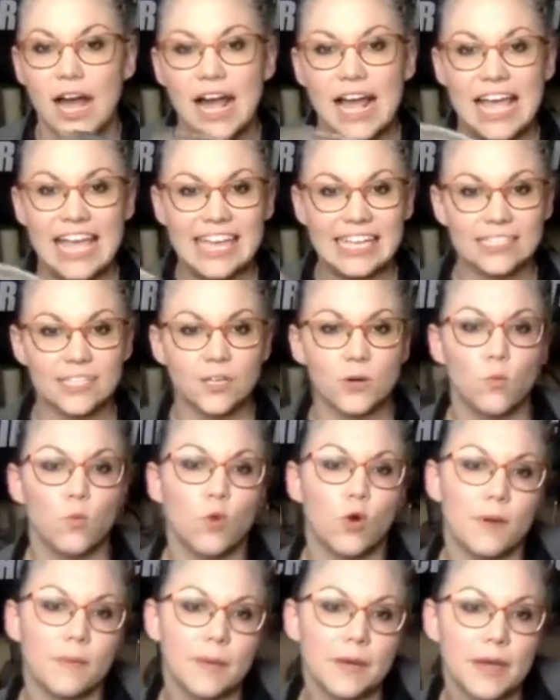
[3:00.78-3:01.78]
Is it a
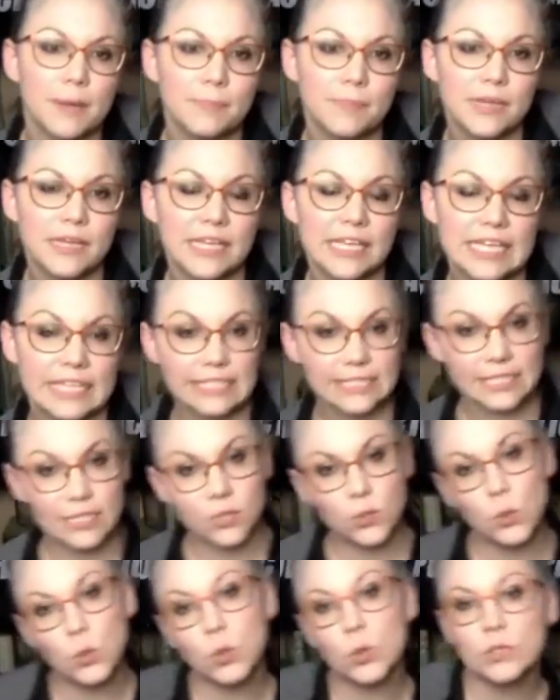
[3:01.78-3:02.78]
warm-up? Is it a
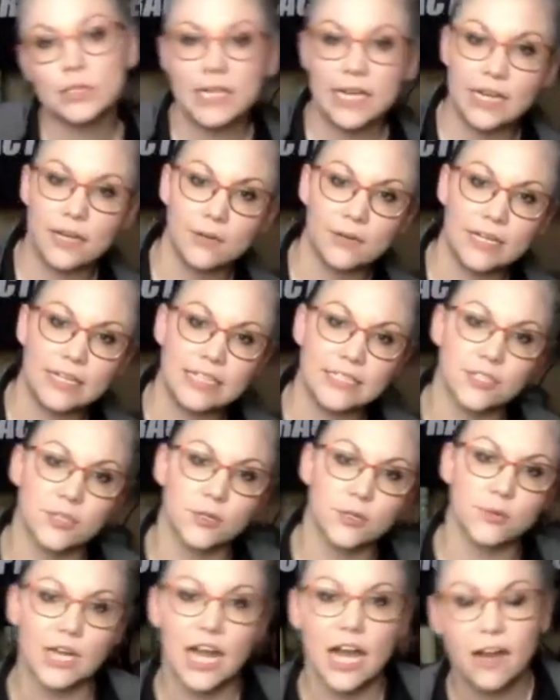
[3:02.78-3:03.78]
cool-down? Is it a
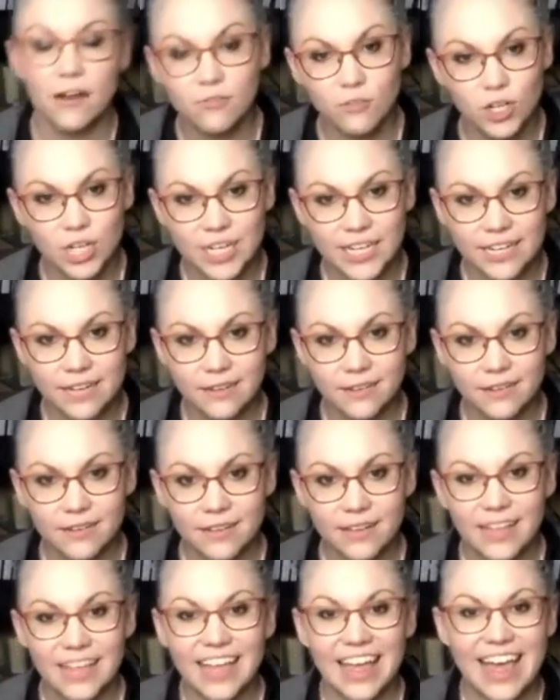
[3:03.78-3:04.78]
recovery?
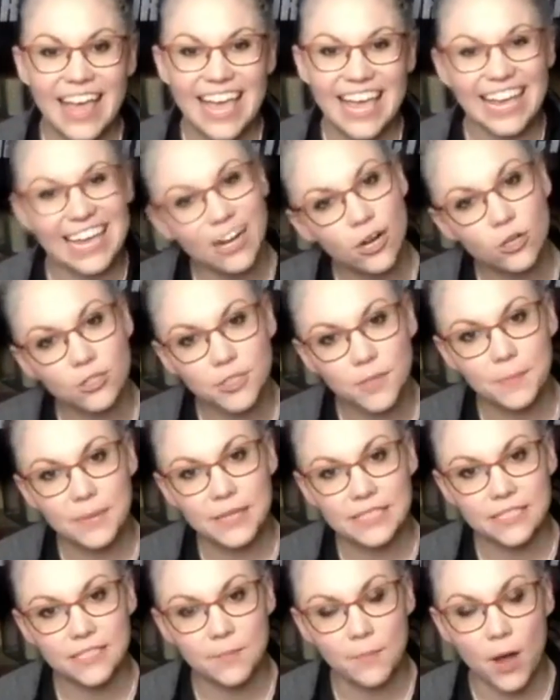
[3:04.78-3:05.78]
It all
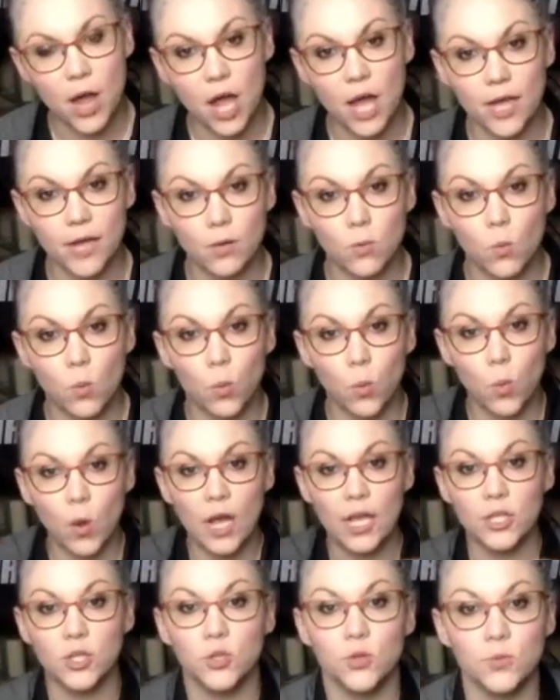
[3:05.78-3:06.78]
depends upon what
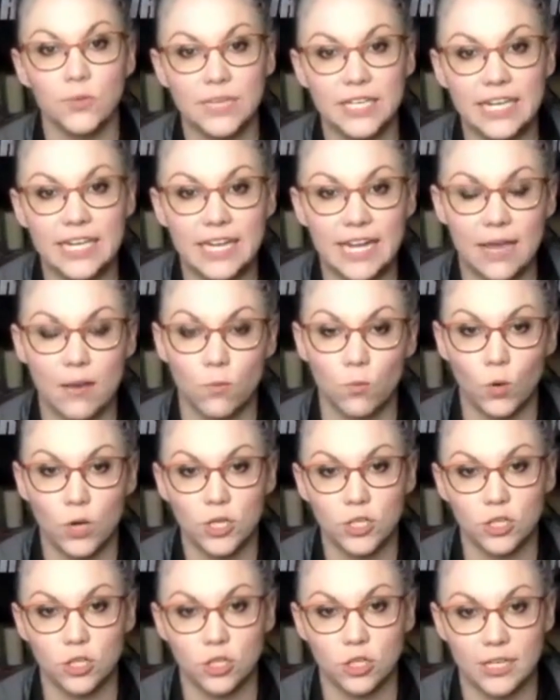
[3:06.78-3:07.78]
you need and what
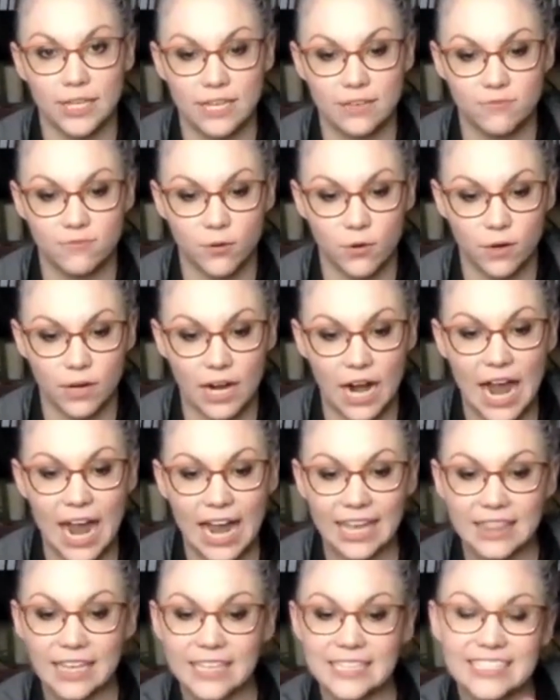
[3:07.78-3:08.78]
you're looking for. I
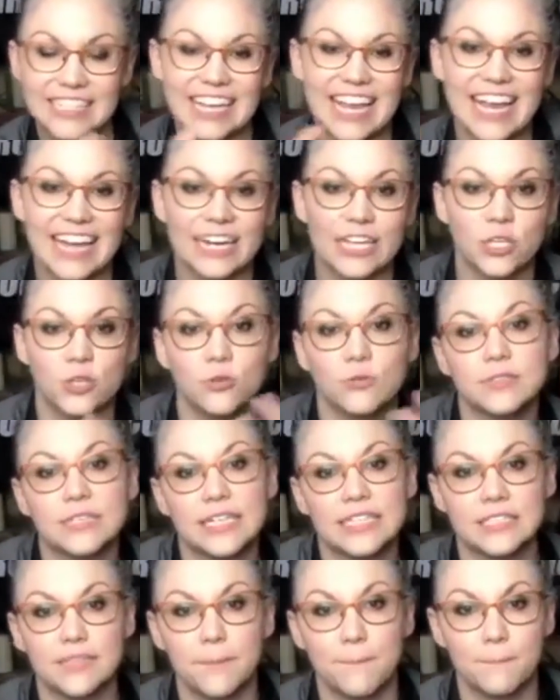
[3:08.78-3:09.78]
like to kind of use it
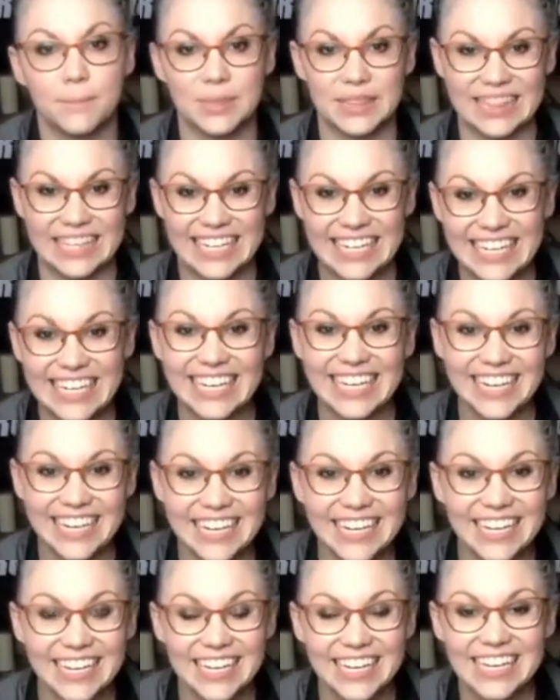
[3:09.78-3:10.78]
as a blended
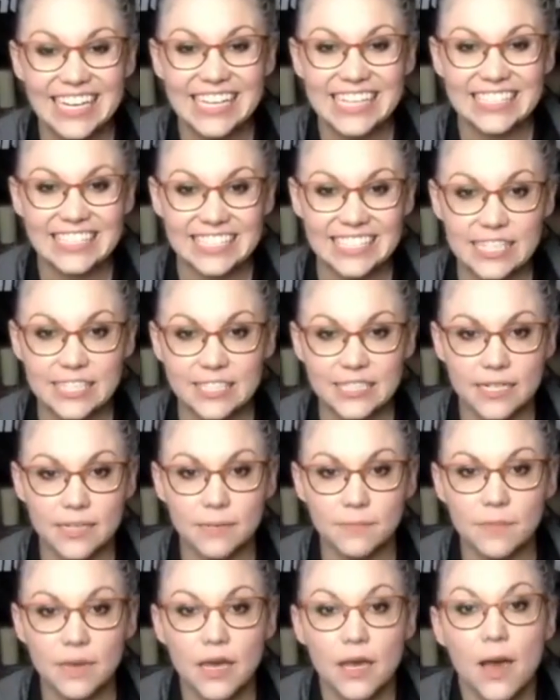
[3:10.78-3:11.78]

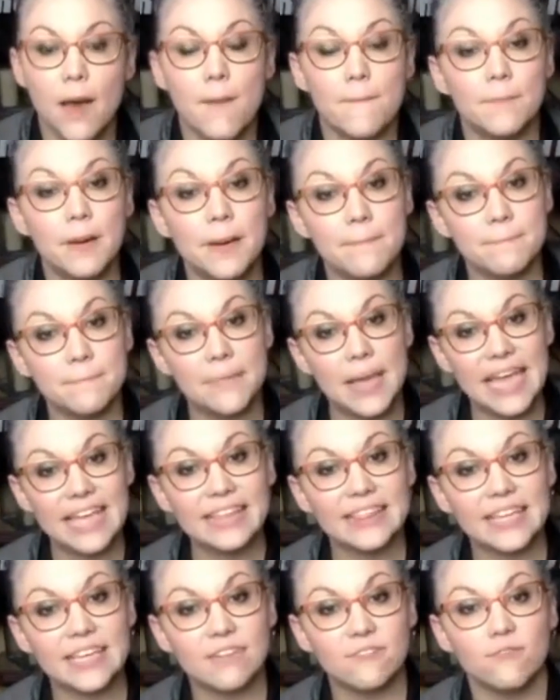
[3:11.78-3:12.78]
system, but
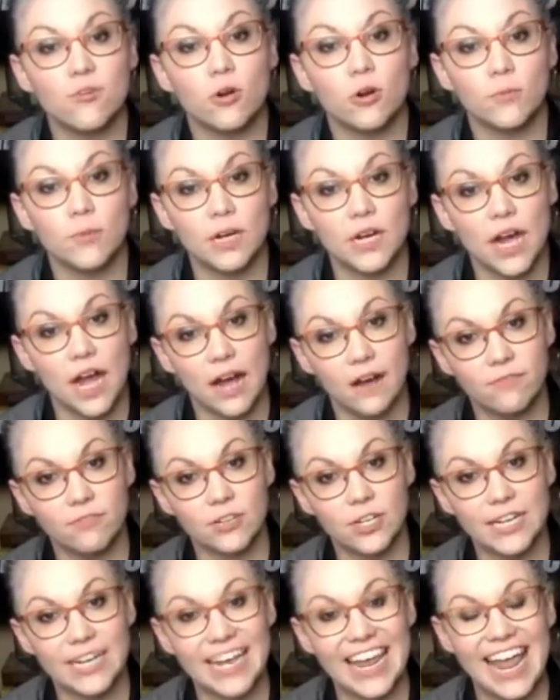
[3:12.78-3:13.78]
mainly for
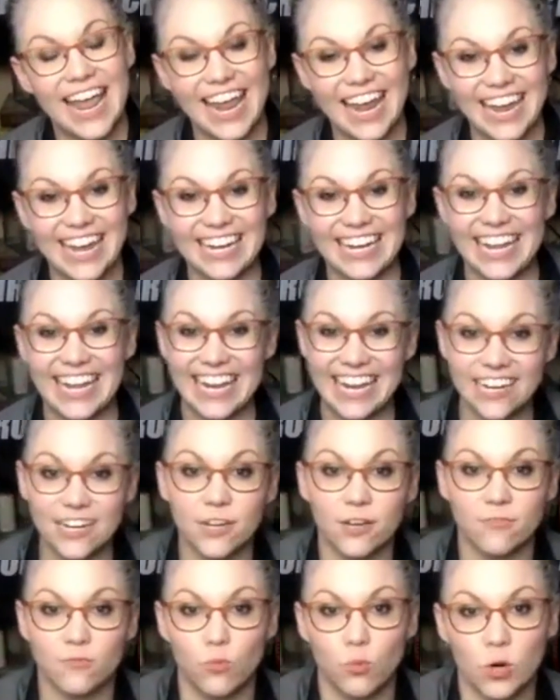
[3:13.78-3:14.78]
recovery and end
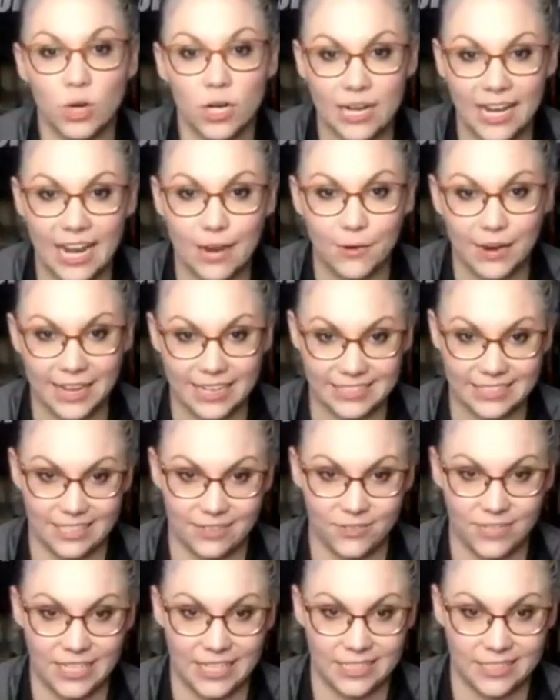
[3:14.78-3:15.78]
of workout
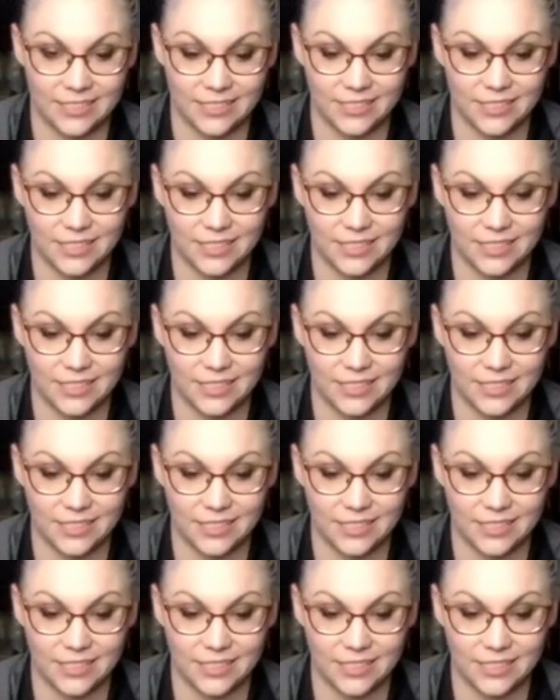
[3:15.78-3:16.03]
activities.